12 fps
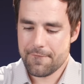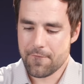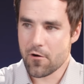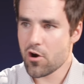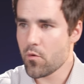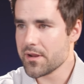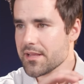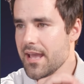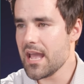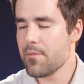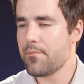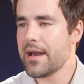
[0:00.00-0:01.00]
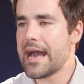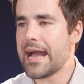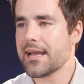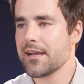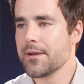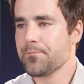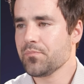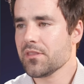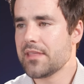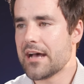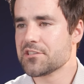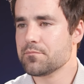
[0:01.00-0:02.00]
401k back,
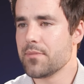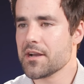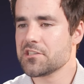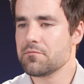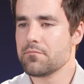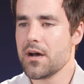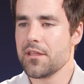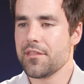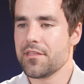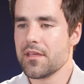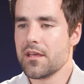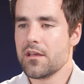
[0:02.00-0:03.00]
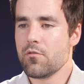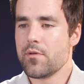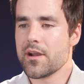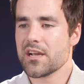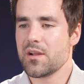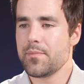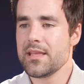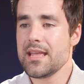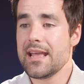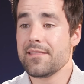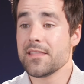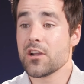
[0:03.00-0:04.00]
thousand bucks a month, we are going to be
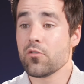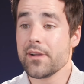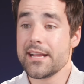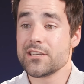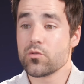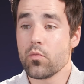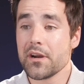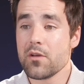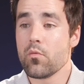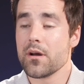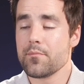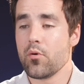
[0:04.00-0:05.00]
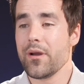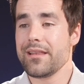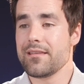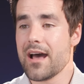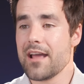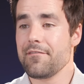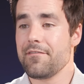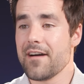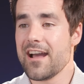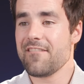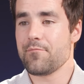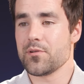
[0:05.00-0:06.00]
in the green,
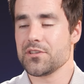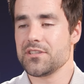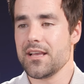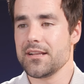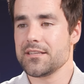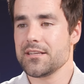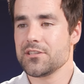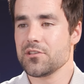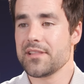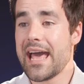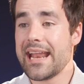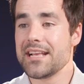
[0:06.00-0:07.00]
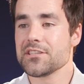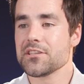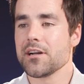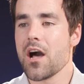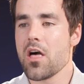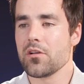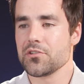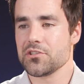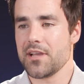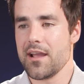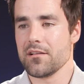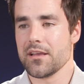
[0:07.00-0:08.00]
21.95%. So that is color
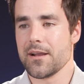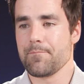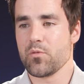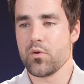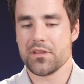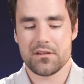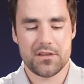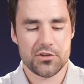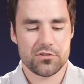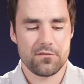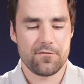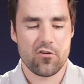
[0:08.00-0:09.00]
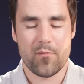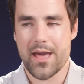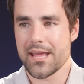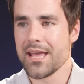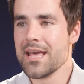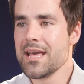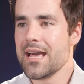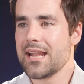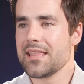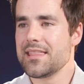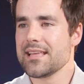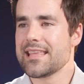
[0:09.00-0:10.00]
scaling with conditional formatting.
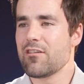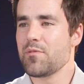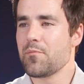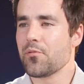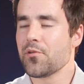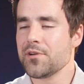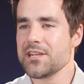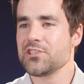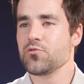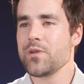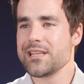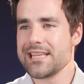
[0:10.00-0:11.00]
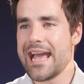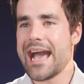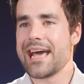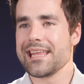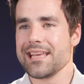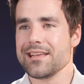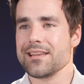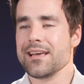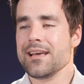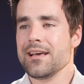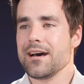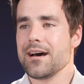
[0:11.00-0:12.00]
And I think that would be pretty sweet to add in
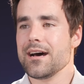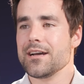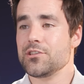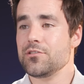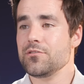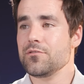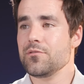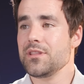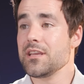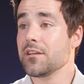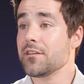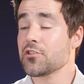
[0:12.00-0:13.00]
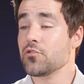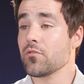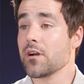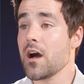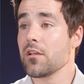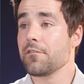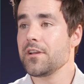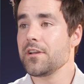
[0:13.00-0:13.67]
uh, to the conditional color